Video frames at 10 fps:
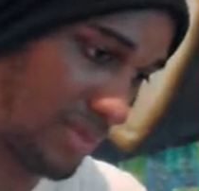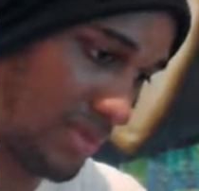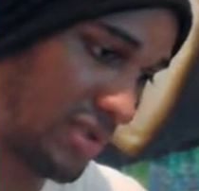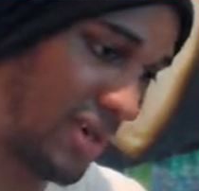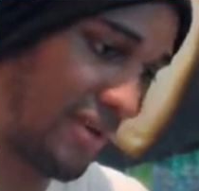
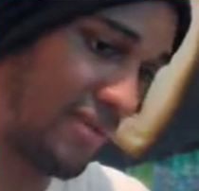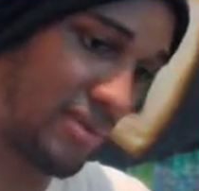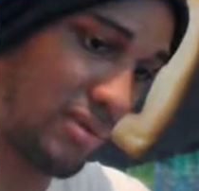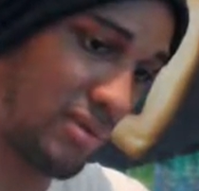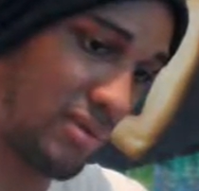the ref
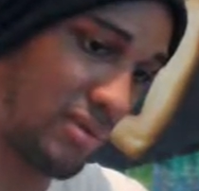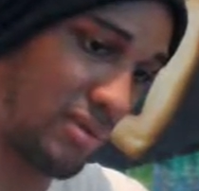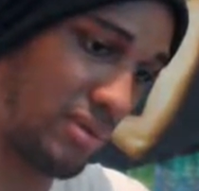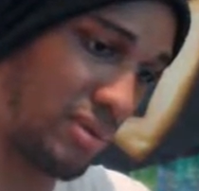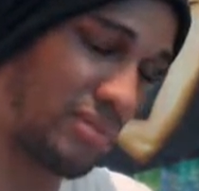
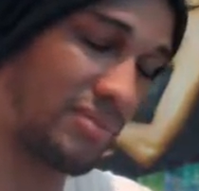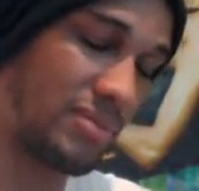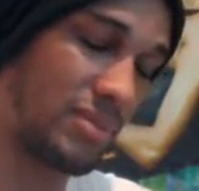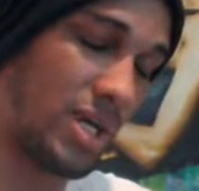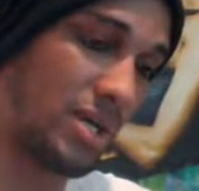to
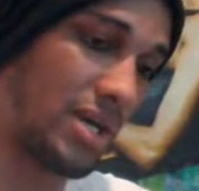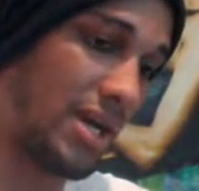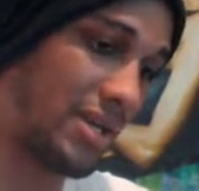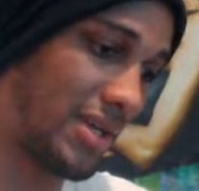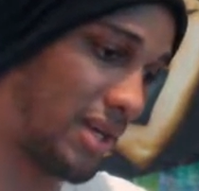
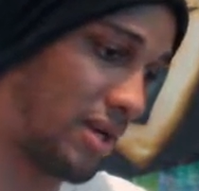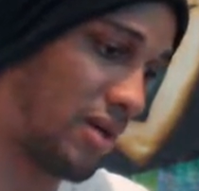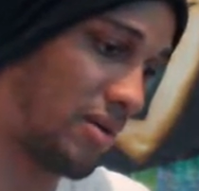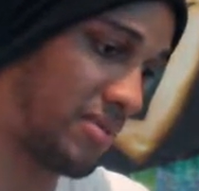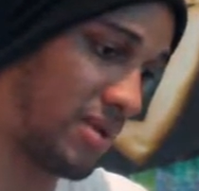kind of get
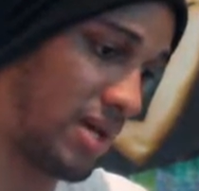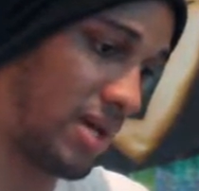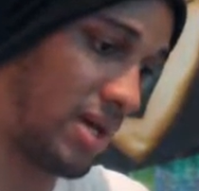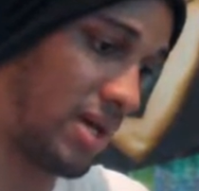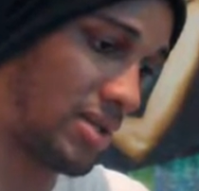up
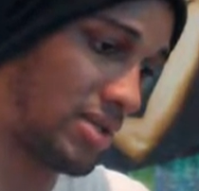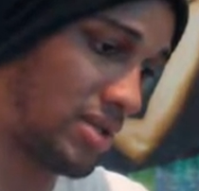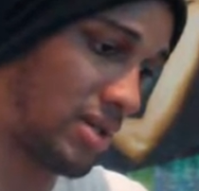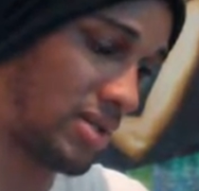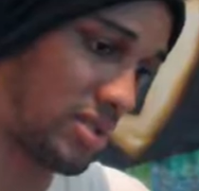and
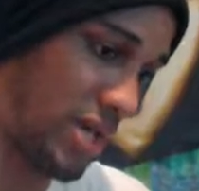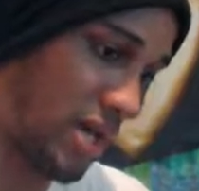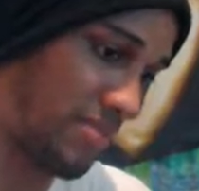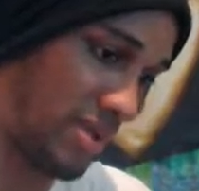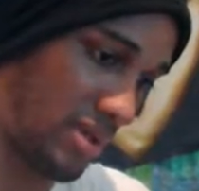start
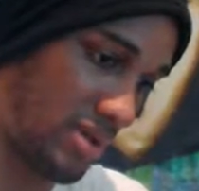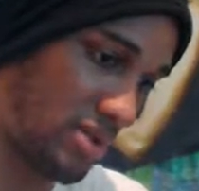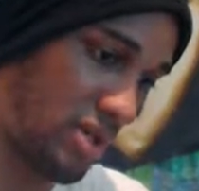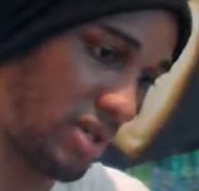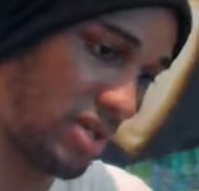tapping.
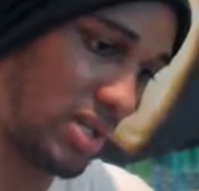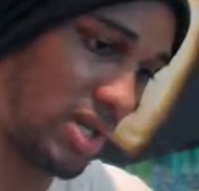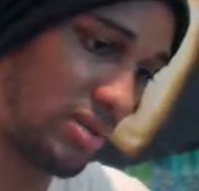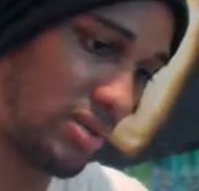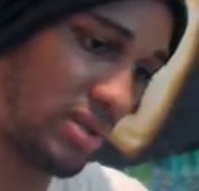Johnny
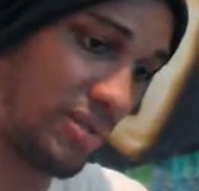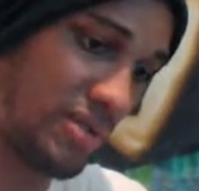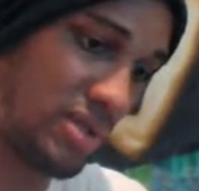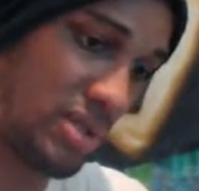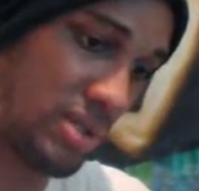now
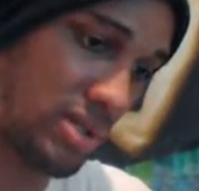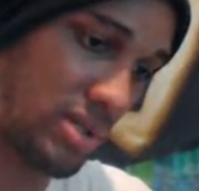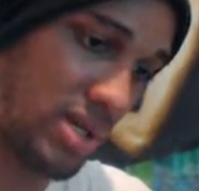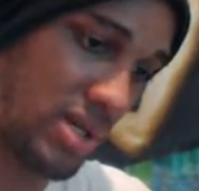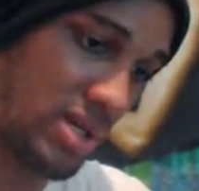delivers a
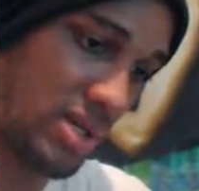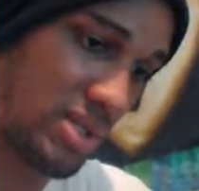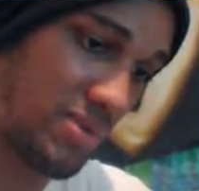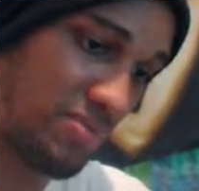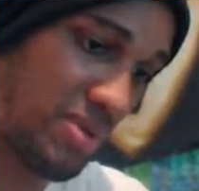
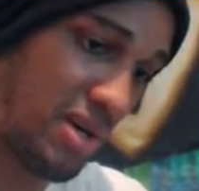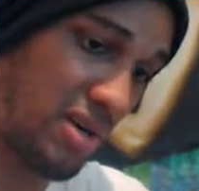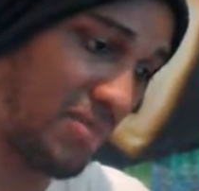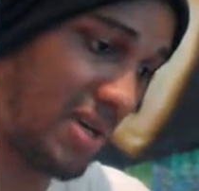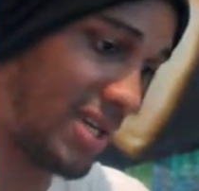
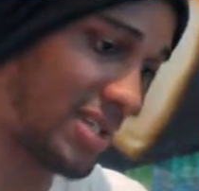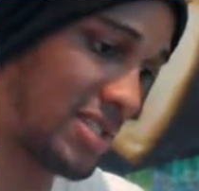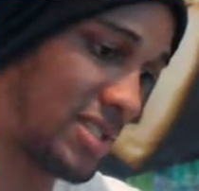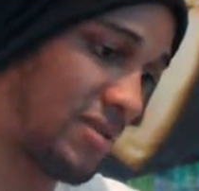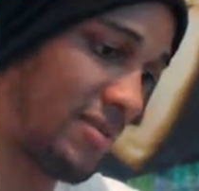spear, but
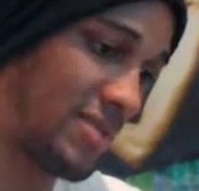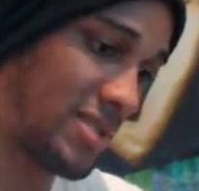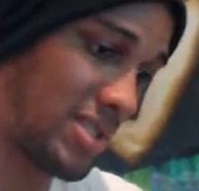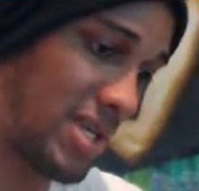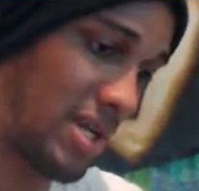hits the ref
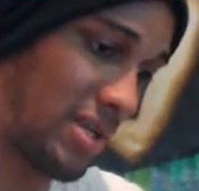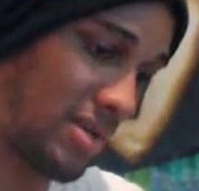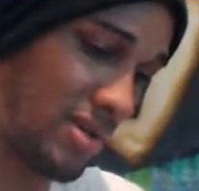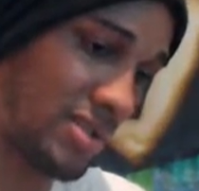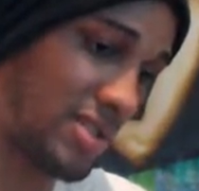instead
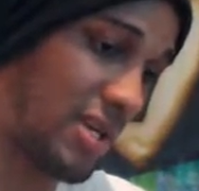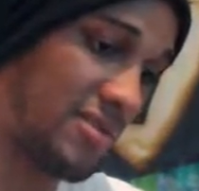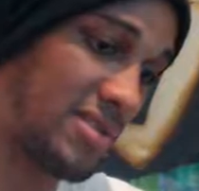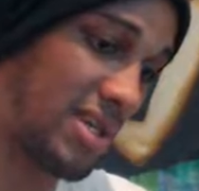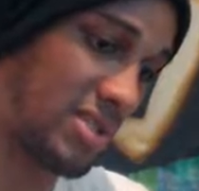
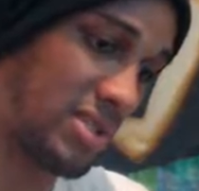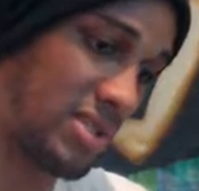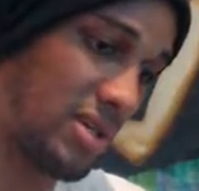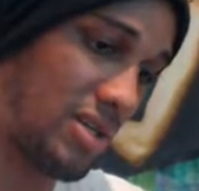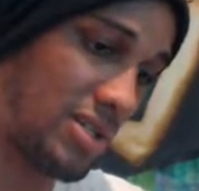of Sexy
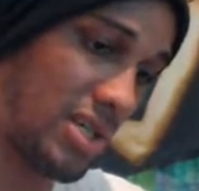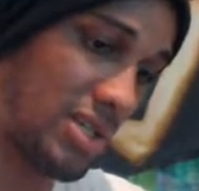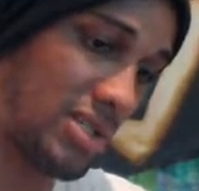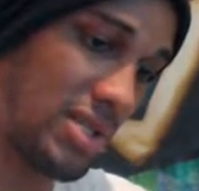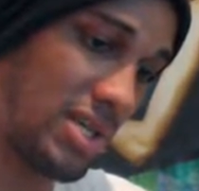Star.
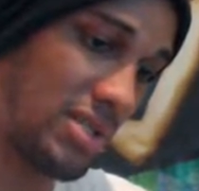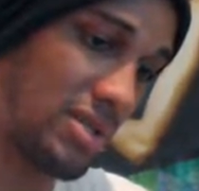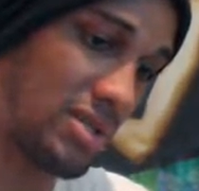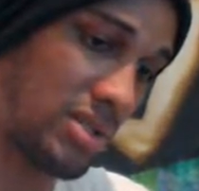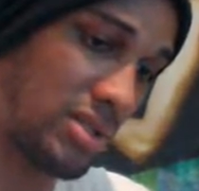Sexy then
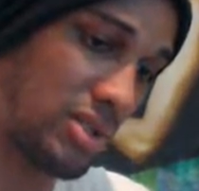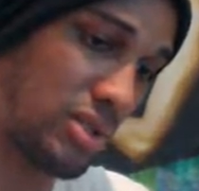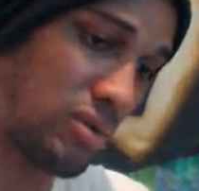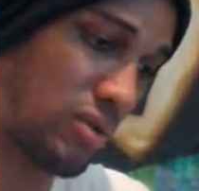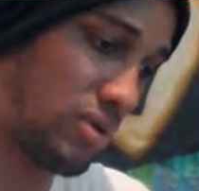does a
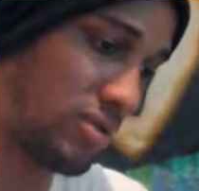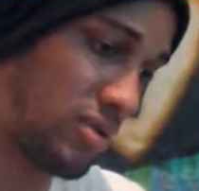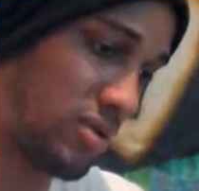chokehold.